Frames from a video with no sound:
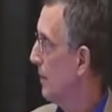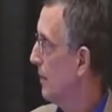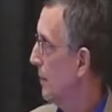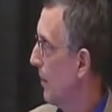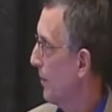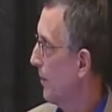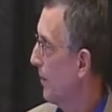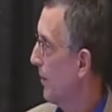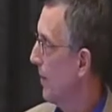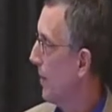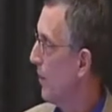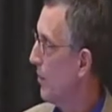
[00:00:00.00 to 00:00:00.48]

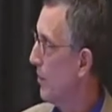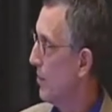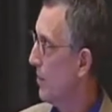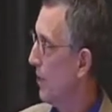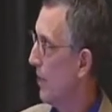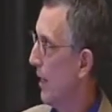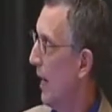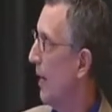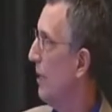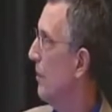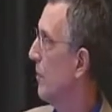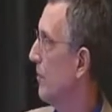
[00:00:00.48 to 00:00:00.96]
I think it was
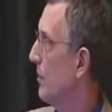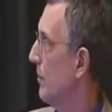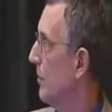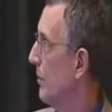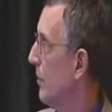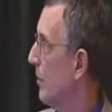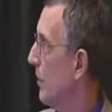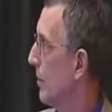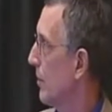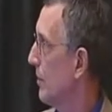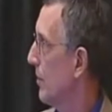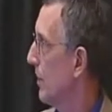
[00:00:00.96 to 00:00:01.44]
an Allerton
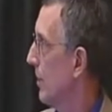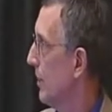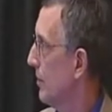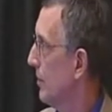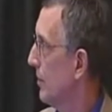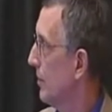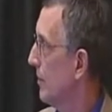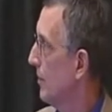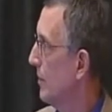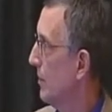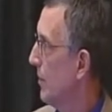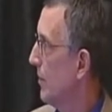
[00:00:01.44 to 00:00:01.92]

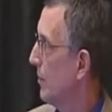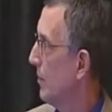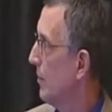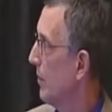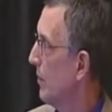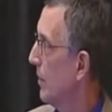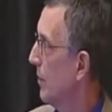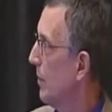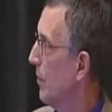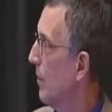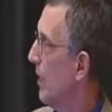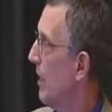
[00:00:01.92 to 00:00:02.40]
workstation. It doesn't
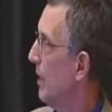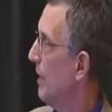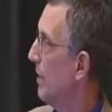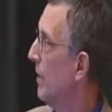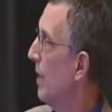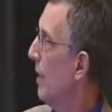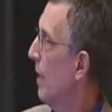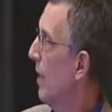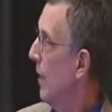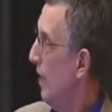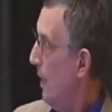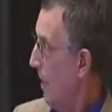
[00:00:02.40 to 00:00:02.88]
really matter.
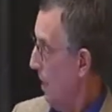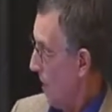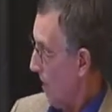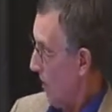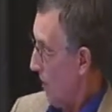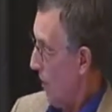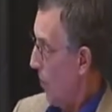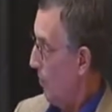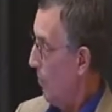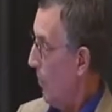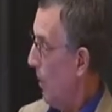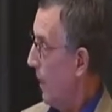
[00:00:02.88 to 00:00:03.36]

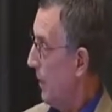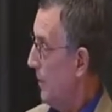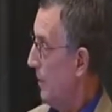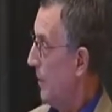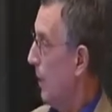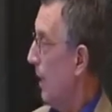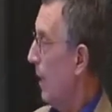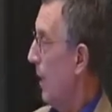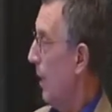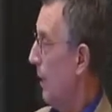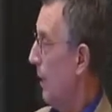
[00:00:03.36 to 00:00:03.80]
But